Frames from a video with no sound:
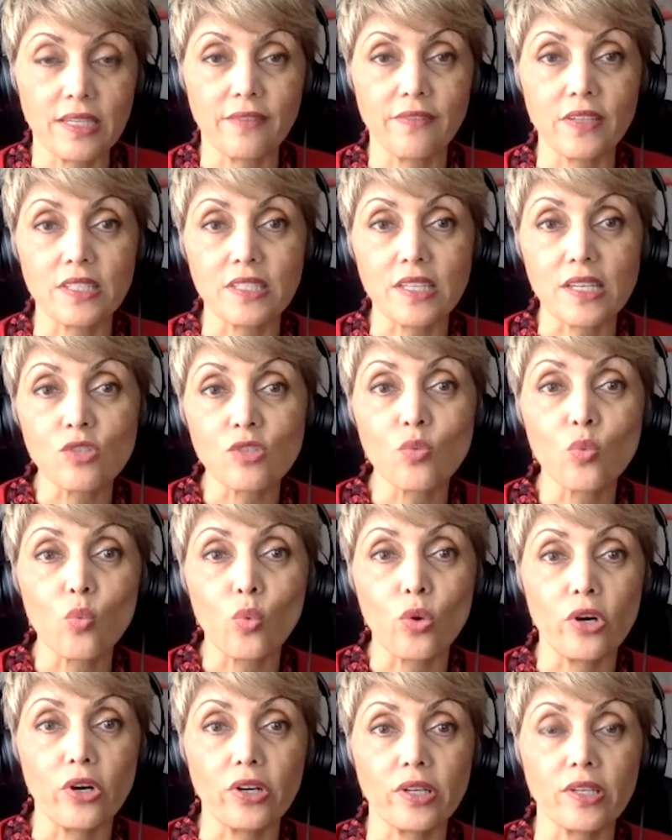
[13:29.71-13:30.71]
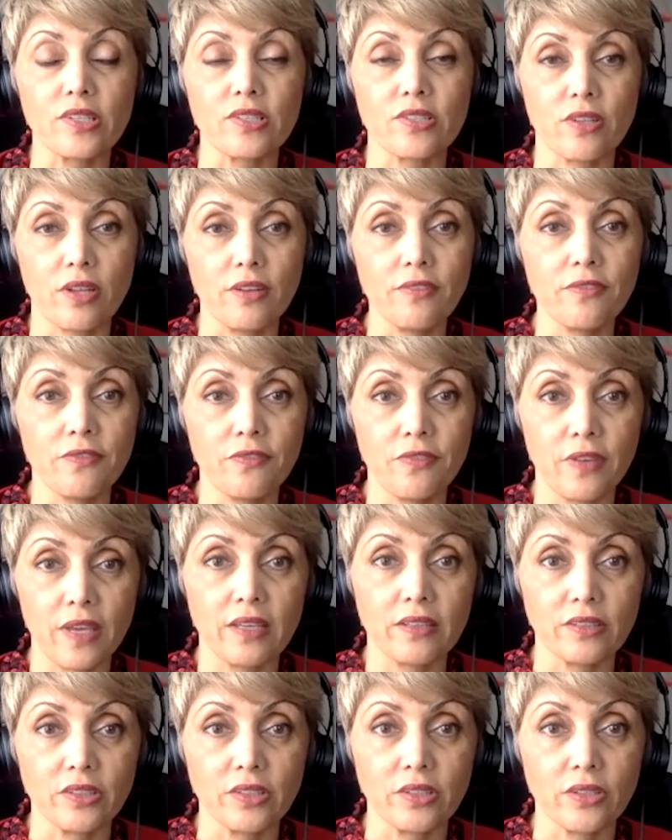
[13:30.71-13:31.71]
And if it doesn't work, it's not a
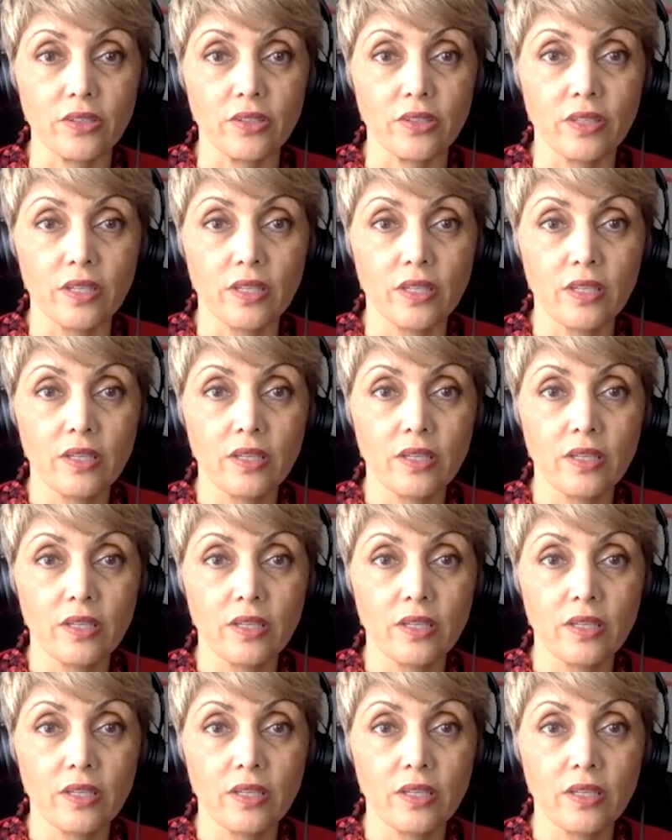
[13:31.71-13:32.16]
failure.